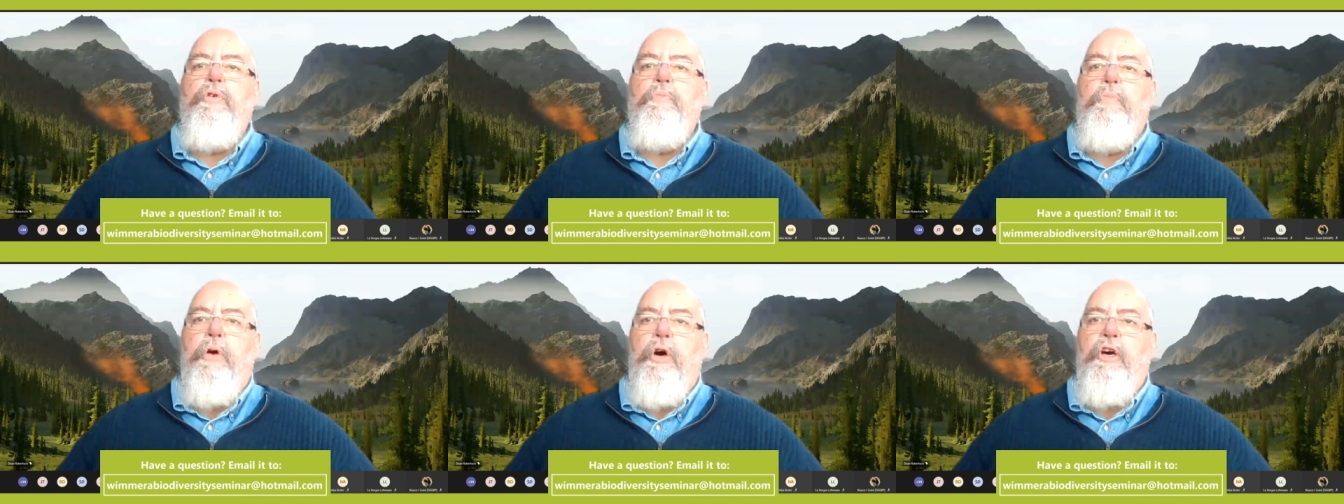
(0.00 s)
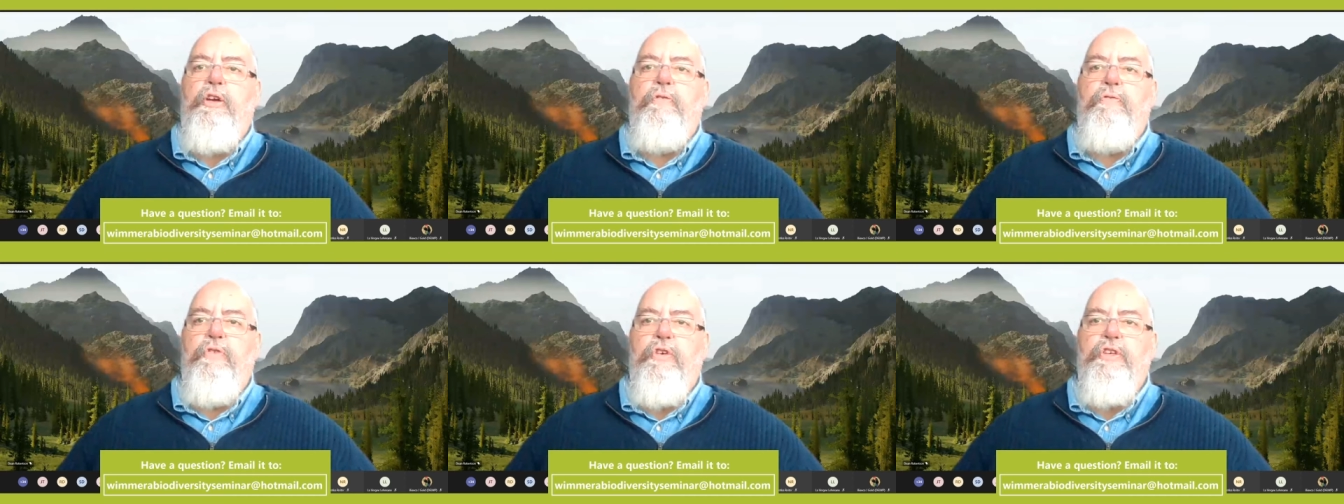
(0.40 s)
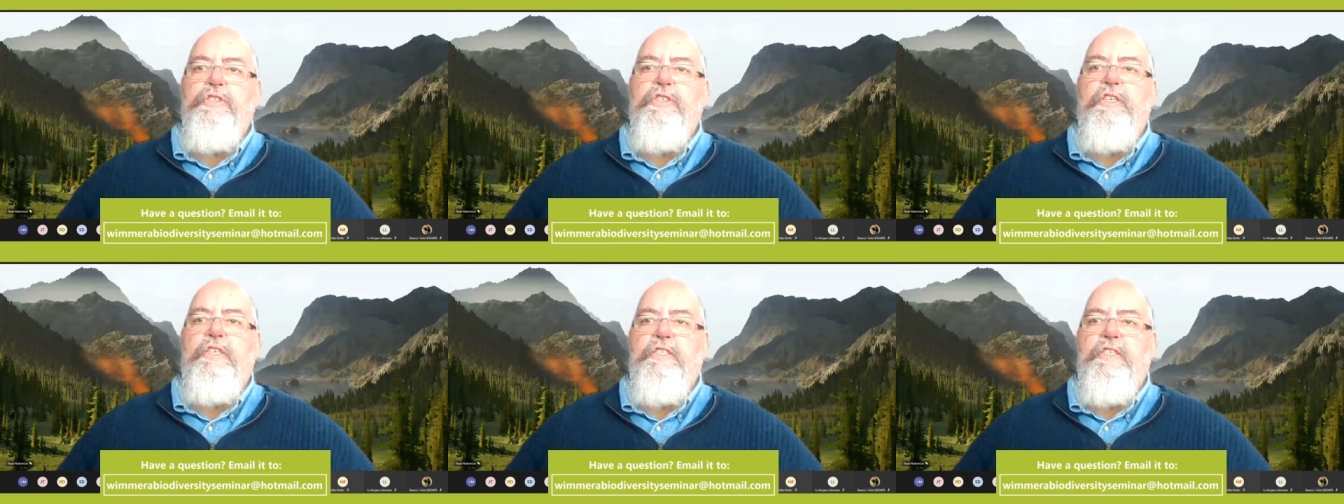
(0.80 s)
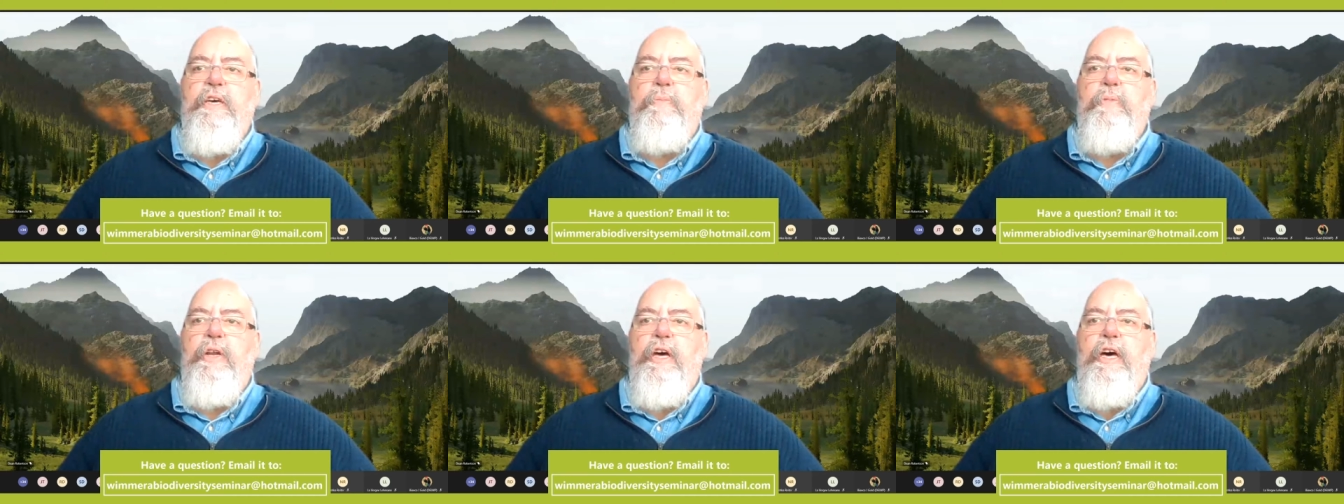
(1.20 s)
Wimmera Biodiversity
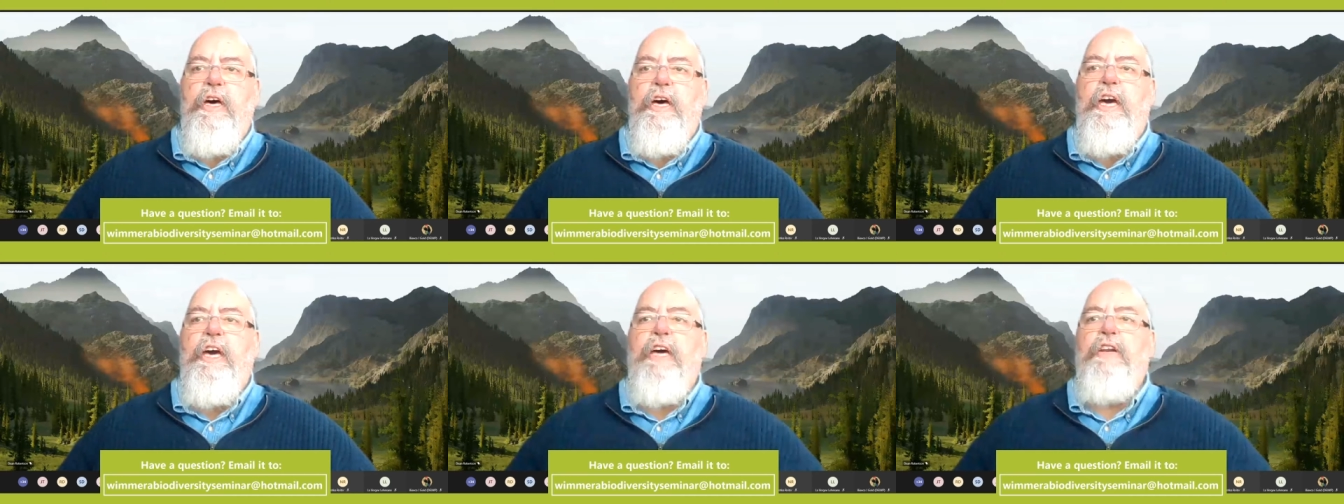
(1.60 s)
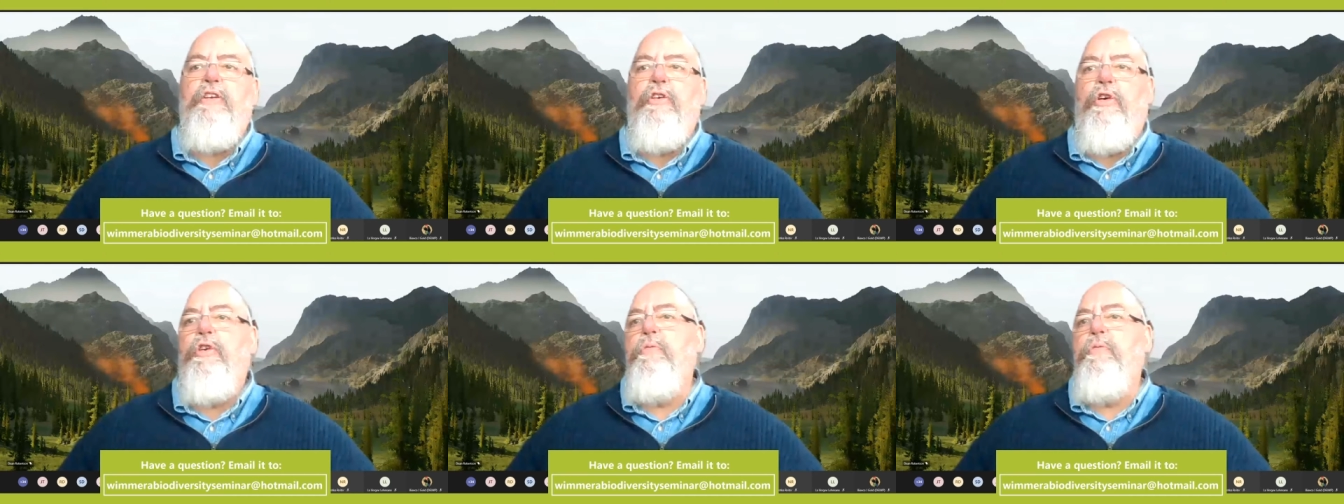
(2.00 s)
Seminar at